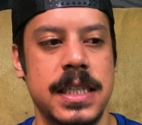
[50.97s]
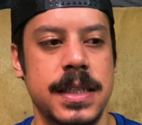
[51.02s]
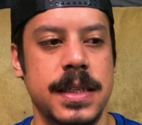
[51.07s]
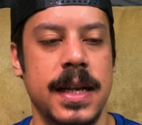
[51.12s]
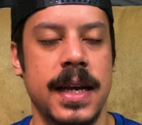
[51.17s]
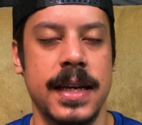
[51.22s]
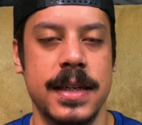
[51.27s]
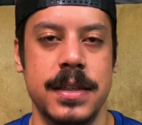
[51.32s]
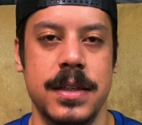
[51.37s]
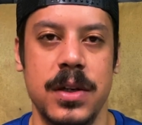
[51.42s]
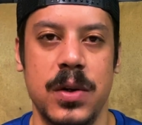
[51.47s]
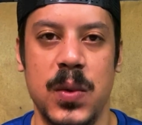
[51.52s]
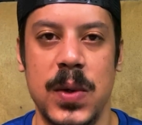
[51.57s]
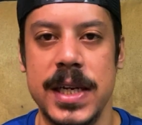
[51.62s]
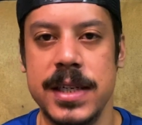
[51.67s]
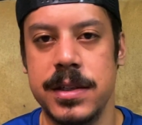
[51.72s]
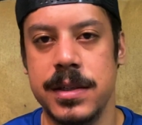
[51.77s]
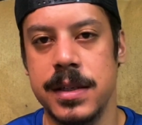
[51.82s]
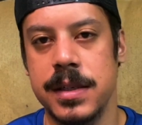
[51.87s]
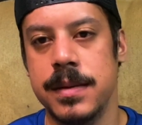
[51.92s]
That's the
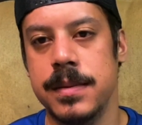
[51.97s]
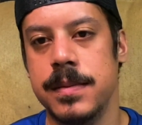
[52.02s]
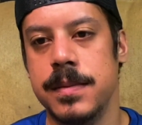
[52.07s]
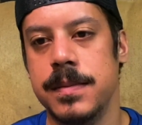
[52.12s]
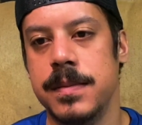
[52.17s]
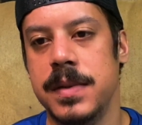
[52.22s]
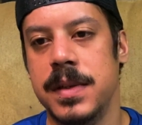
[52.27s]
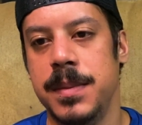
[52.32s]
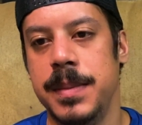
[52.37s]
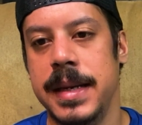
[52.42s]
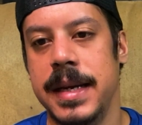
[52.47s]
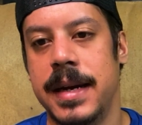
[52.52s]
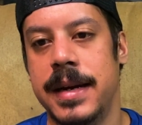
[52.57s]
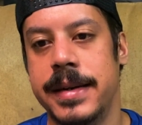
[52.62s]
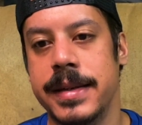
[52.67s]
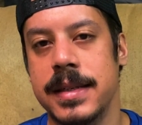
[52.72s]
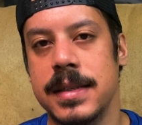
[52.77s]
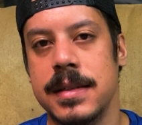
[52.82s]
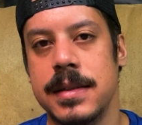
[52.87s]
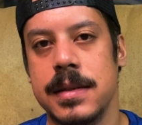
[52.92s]
question, to be
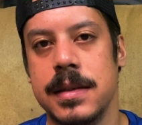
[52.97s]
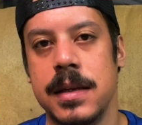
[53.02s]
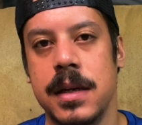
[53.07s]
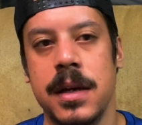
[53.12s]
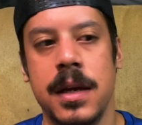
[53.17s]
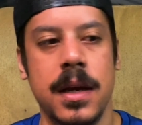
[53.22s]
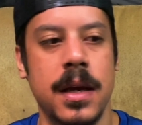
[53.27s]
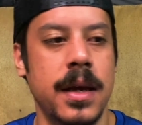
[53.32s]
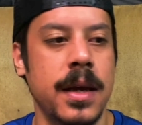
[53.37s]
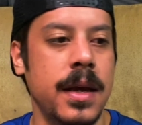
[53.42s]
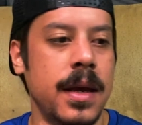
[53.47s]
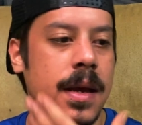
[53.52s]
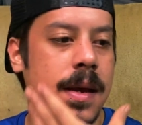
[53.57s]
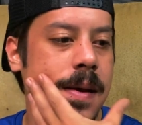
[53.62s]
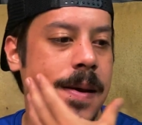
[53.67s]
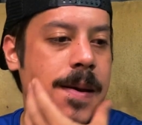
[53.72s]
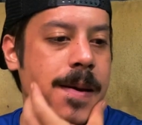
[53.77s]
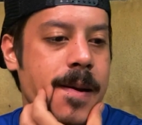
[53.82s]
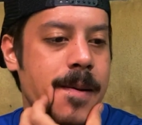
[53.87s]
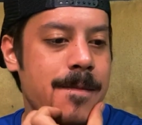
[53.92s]
honest.
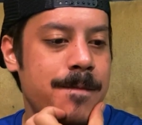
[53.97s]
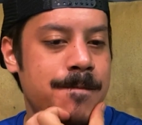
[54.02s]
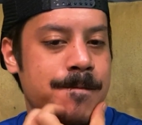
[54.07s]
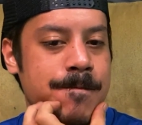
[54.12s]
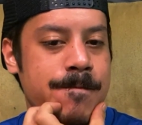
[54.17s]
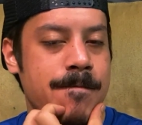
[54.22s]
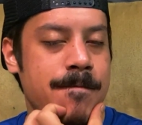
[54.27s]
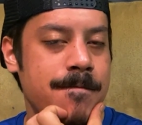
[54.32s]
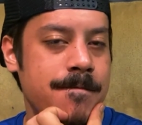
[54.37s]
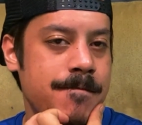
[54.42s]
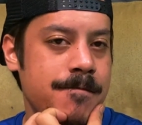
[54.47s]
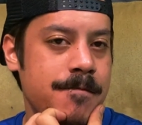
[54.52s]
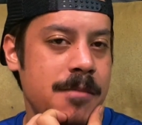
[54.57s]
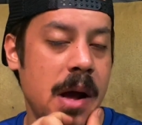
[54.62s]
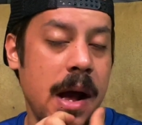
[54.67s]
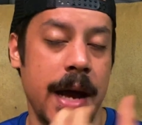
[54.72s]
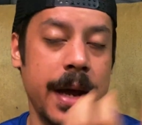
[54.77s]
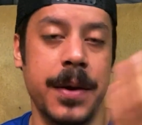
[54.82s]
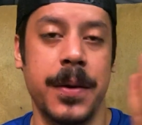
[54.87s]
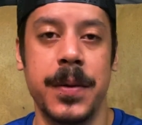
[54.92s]

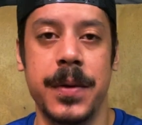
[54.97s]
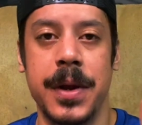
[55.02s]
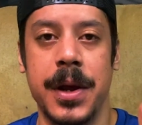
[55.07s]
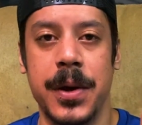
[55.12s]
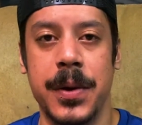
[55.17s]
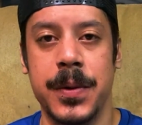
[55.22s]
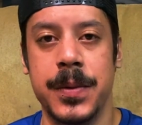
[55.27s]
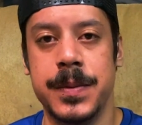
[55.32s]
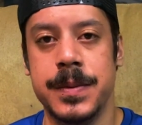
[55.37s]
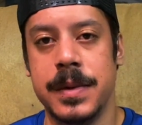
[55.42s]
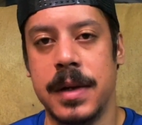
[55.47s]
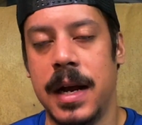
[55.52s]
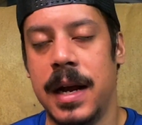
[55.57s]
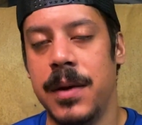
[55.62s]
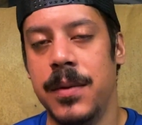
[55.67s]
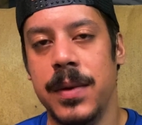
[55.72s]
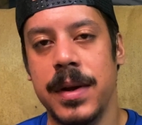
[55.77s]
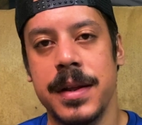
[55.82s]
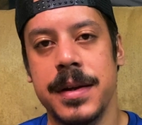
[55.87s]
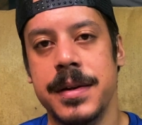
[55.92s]
I don't know. I
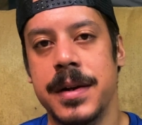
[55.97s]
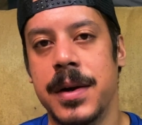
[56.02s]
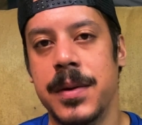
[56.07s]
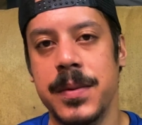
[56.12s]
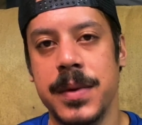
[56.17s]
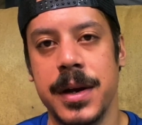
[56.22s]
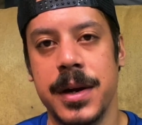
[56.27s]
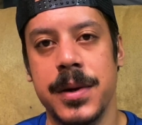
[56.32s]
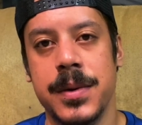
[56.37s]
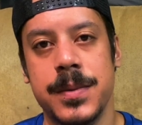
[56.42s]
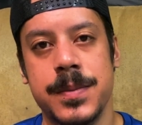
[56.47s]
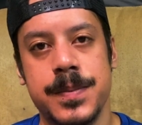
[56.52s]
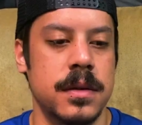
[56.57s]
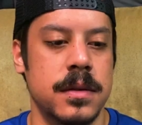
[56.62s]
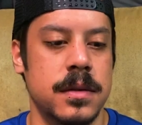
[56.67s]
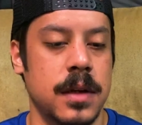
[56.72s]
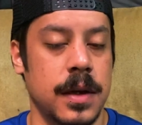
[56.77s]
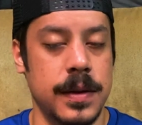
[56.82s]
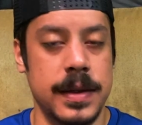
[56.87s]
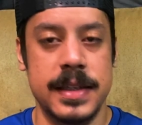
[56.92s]
really don't know.
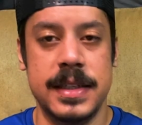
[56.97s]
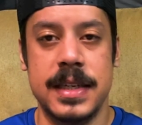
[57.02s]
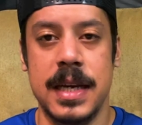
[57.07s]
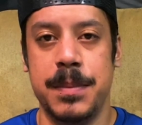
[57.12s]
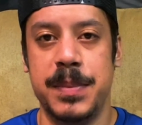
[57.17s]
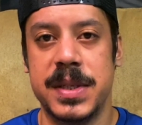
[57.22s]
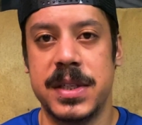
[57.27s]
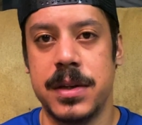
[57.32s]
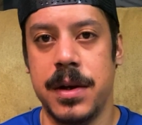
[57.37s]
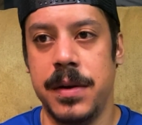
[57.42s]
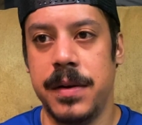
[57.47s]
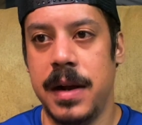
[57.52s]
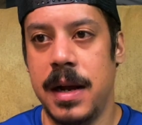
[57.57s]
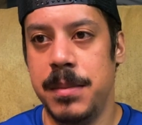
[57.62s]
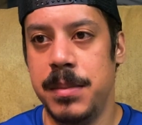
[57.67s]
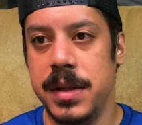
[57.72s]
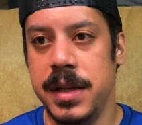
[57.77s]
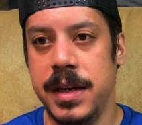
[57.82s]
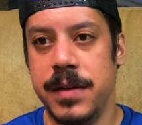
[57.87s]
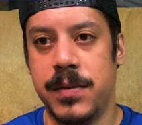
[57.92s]
So this episode, I
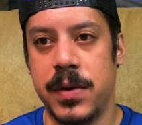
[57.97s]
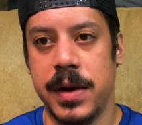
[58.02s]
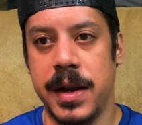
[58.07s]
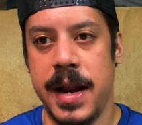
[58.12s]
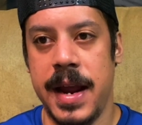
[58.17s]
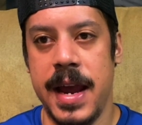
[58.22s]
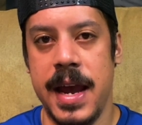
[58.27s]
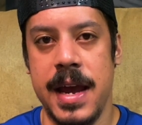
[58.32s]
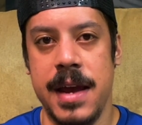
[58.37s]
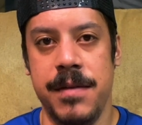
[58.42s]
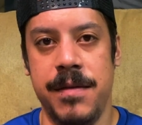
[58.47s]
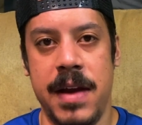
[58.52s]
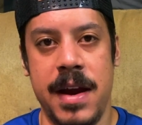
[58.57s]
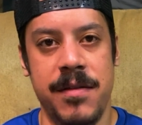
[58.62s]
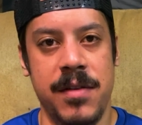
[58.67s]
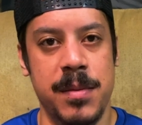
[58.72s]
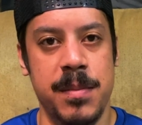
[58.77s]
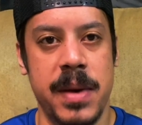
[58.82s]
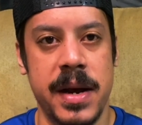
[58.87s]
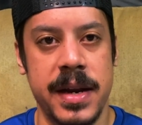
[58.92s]
believe we're going to have
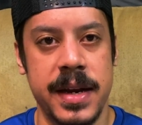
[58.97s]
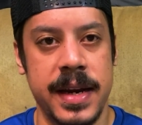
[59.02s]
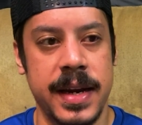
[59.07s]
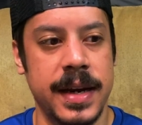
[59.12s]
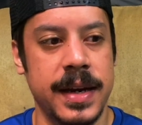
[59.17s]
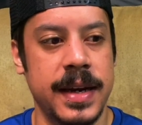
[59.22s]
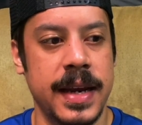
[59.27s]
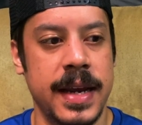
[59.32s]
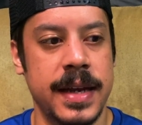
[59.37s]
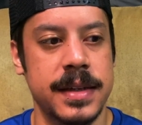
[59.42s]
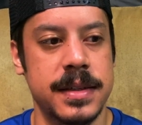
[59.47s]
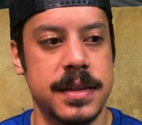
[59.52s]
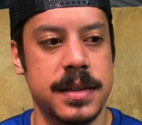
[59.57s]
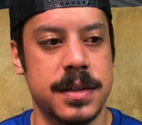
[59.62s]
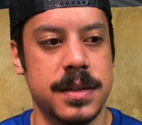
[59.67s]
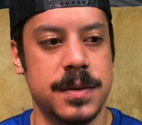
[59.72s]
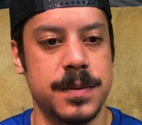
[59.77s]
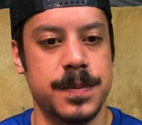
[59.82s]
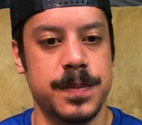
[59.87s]
everybody against